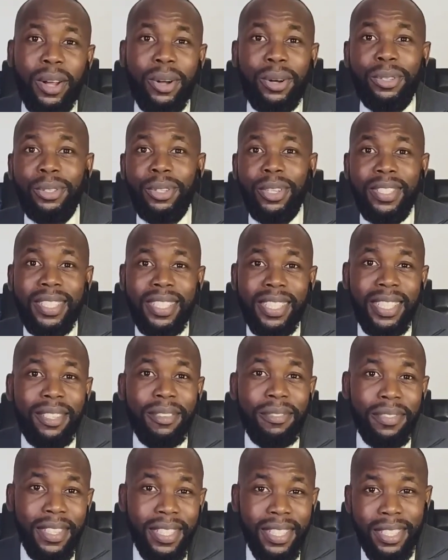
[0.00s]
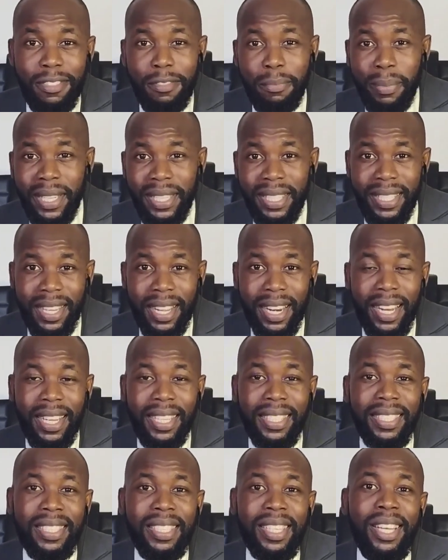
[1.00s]
are conducting a definitive
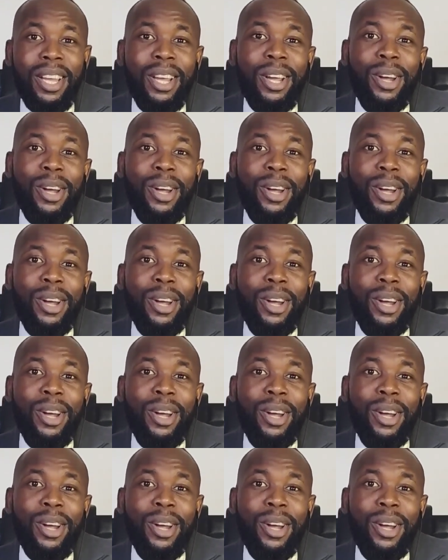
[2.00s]
masterclass